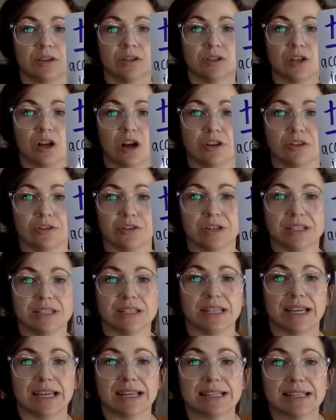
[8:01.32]
Tolerance,
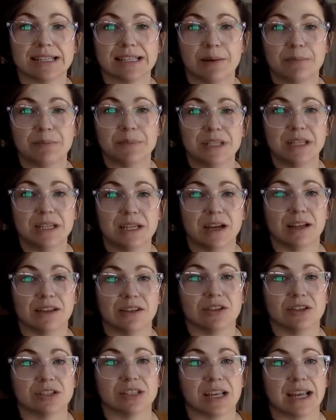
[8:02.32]
accepting
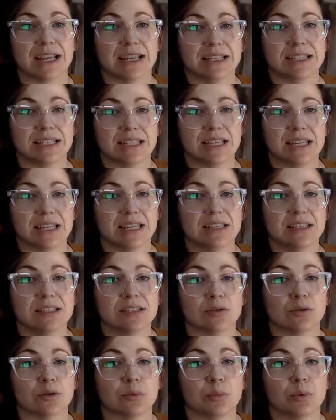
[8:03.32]
others' ideas
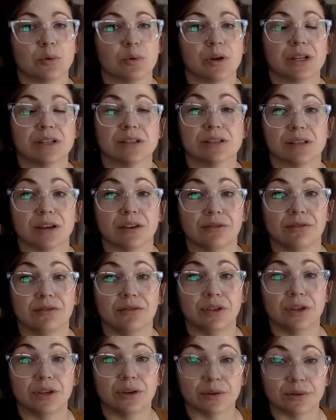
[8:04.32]
or points of
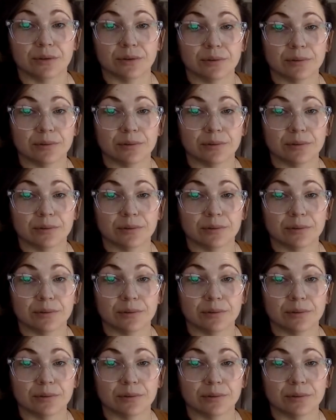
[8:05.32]
view.